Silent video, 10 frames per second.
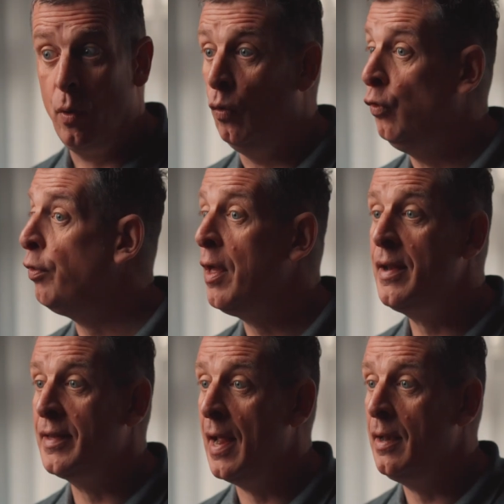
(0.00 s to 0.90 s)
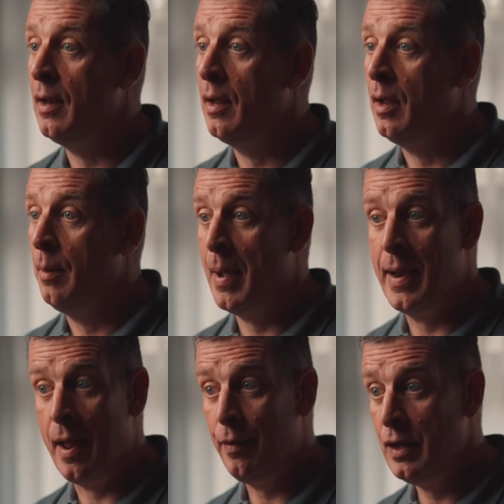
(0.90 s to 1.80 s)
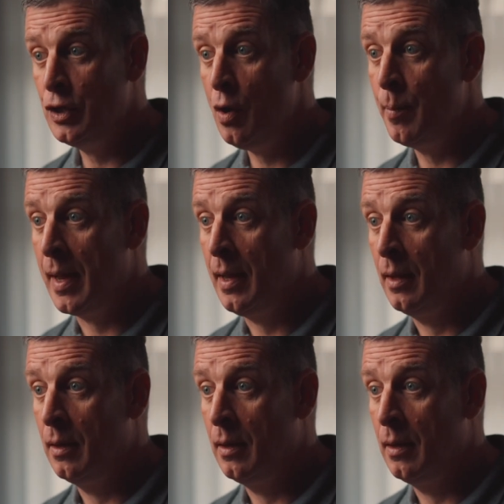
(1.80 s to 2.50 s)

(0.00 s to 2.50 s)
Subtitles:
But nothing I did and anything to me.